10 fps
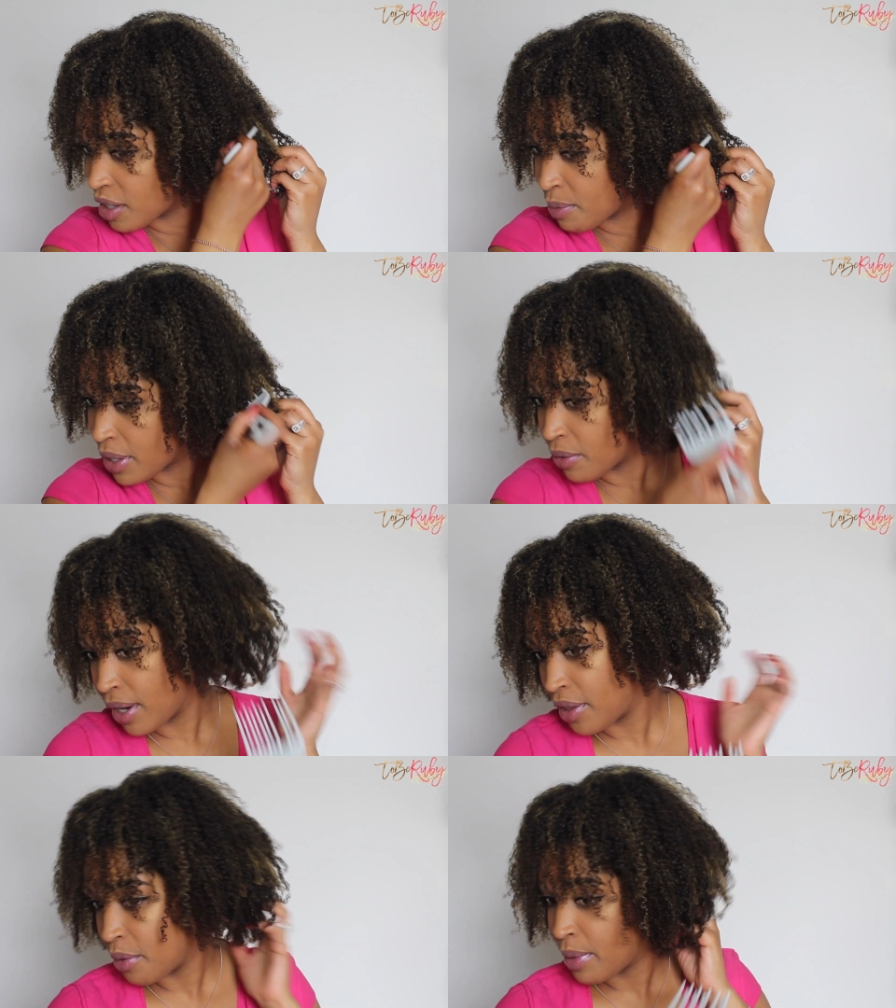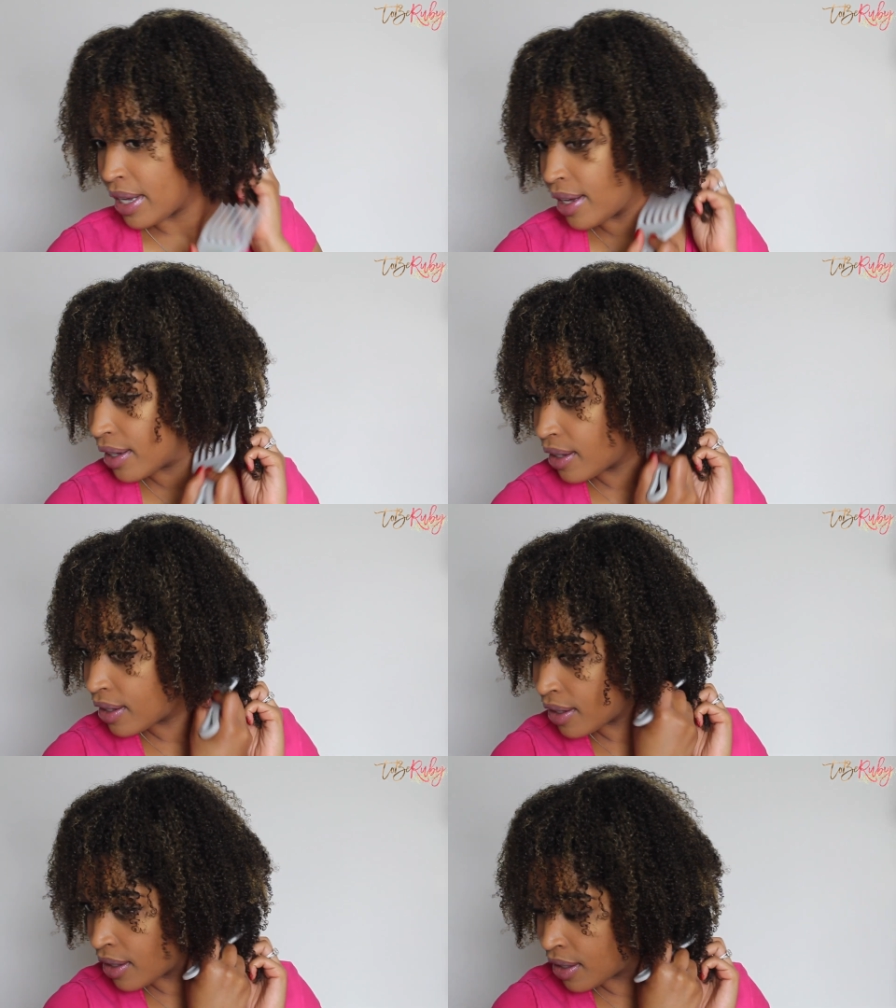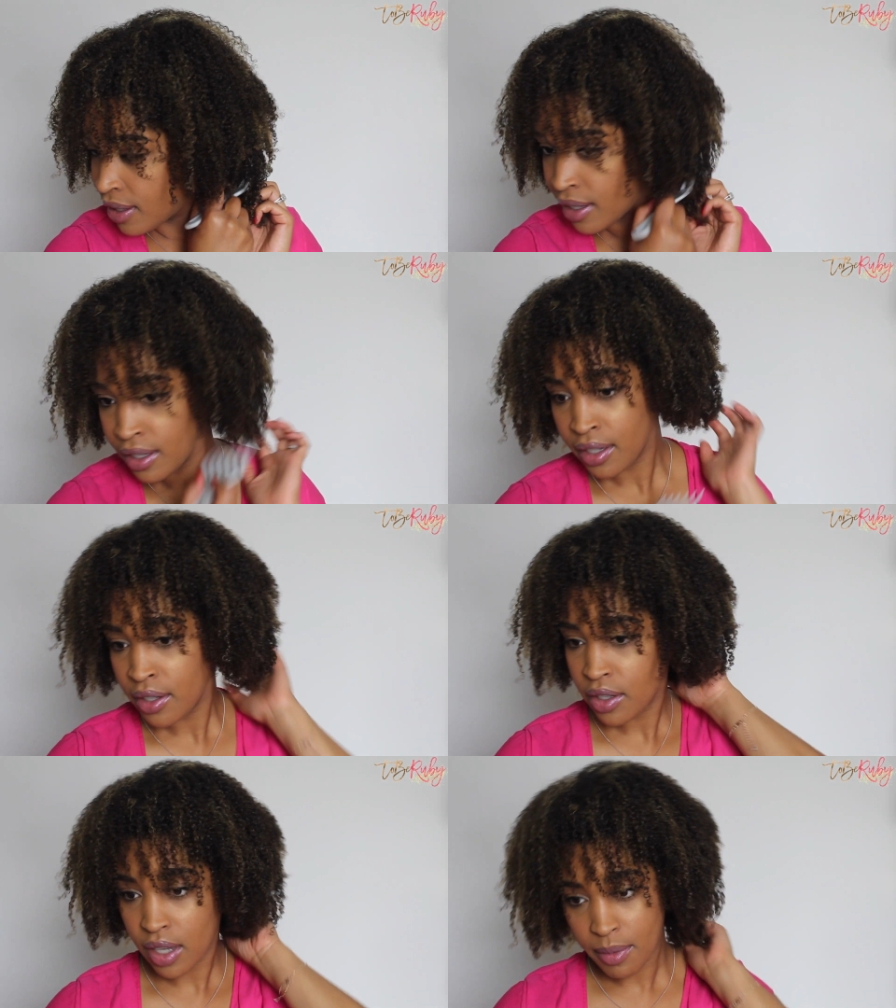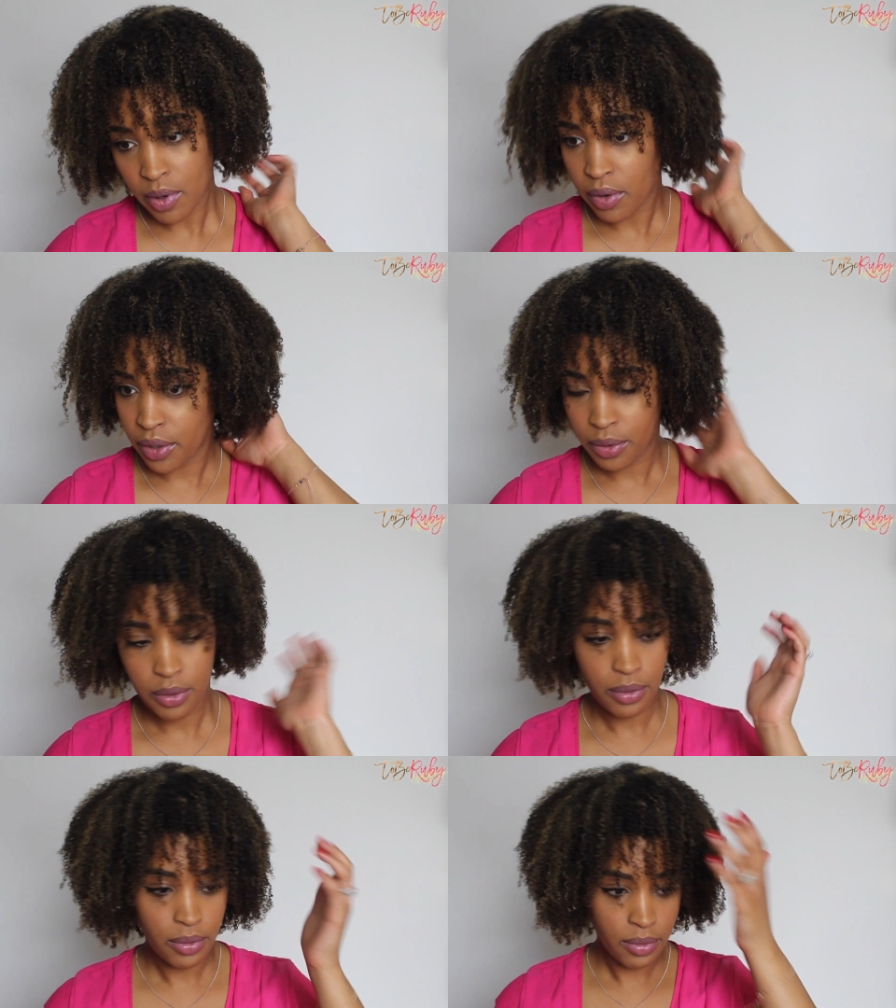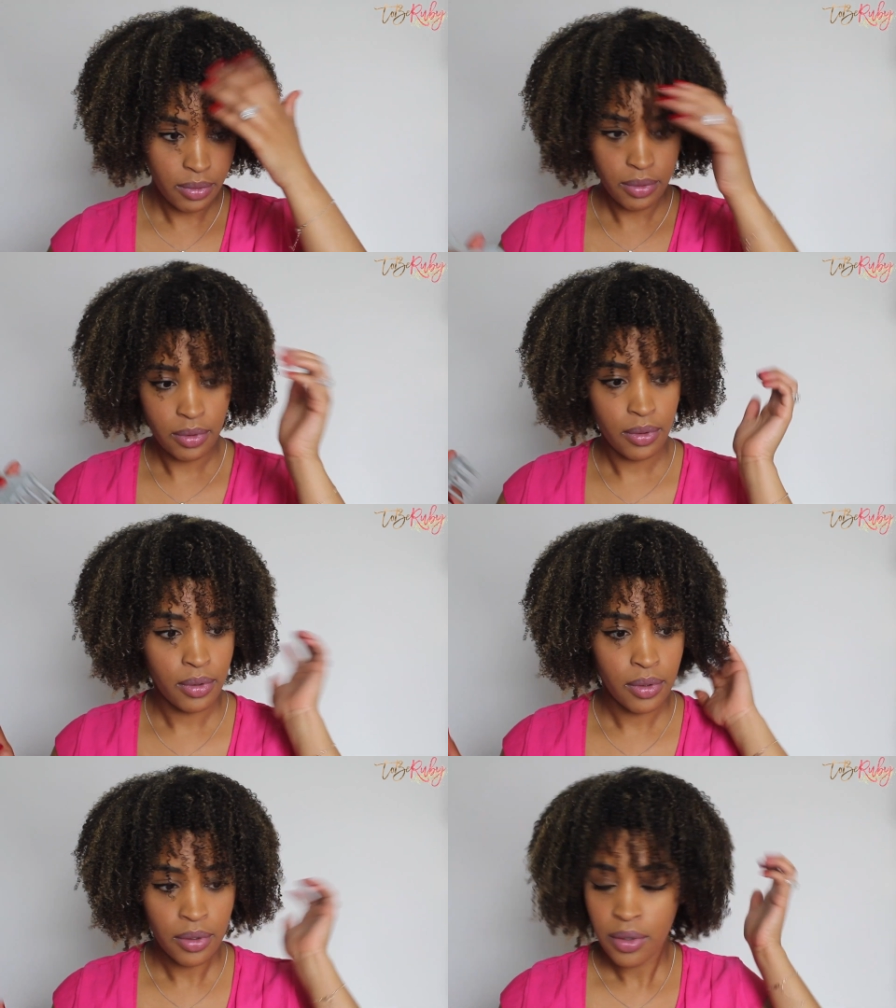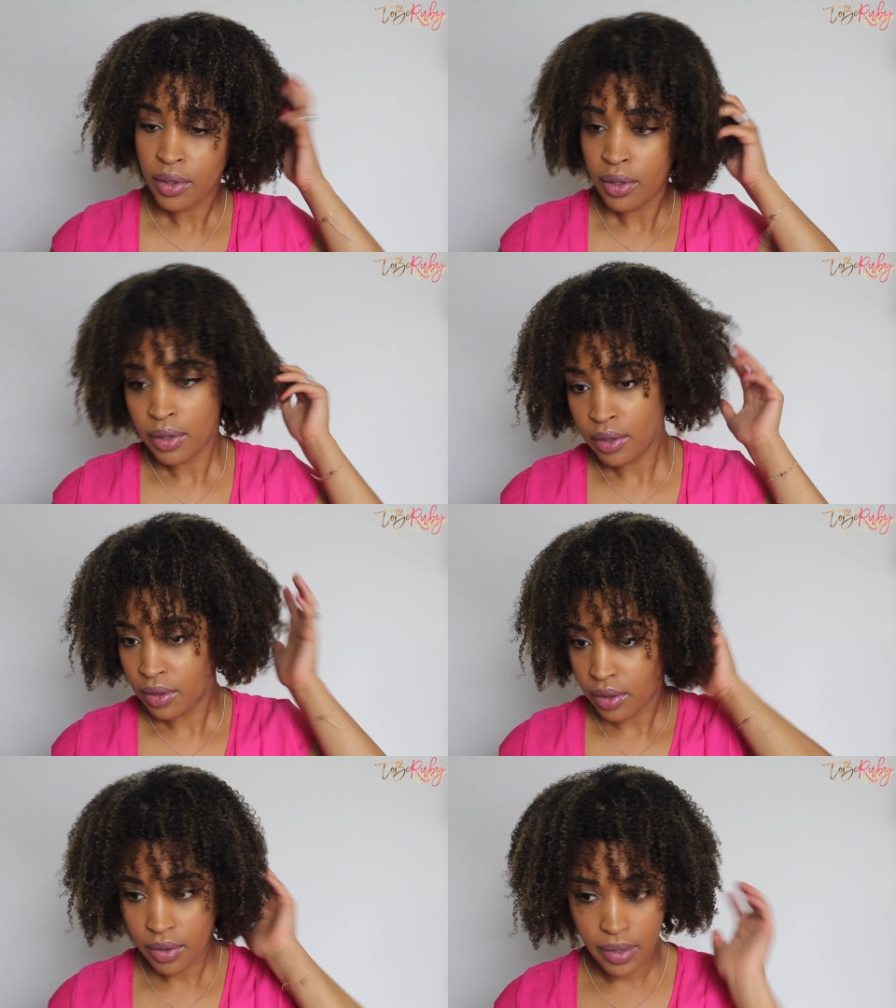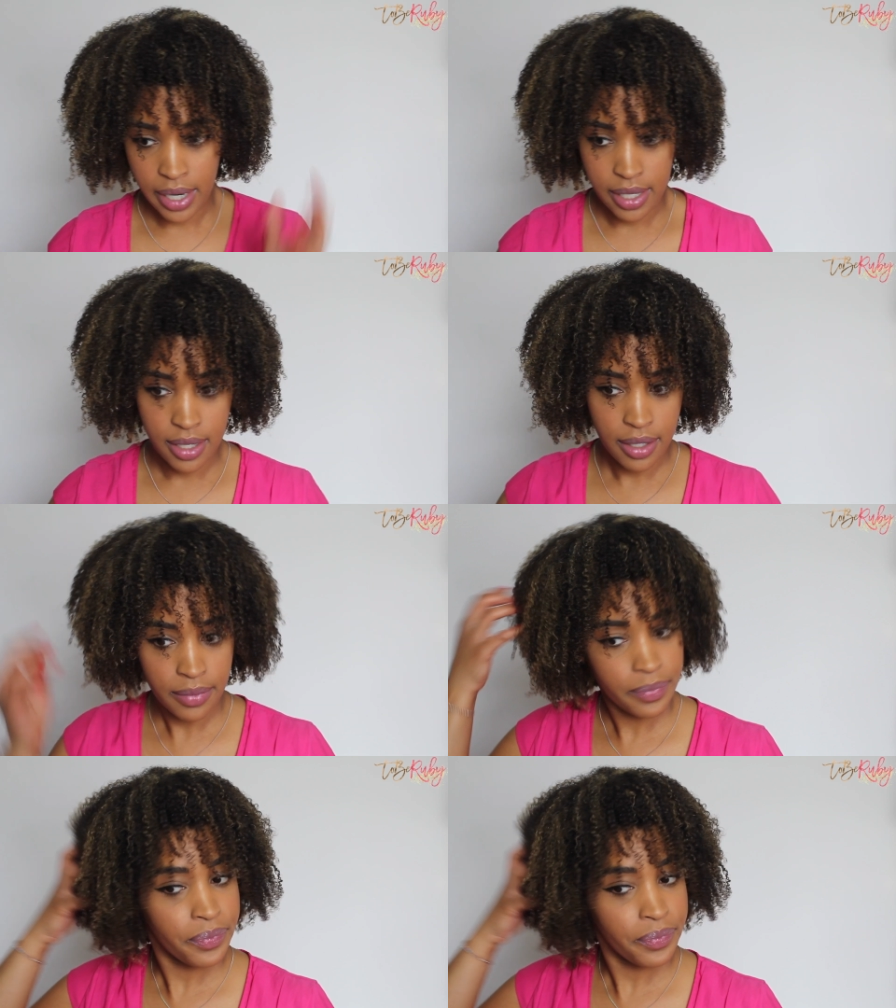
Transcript: to be rather big. So I'm going through crazy.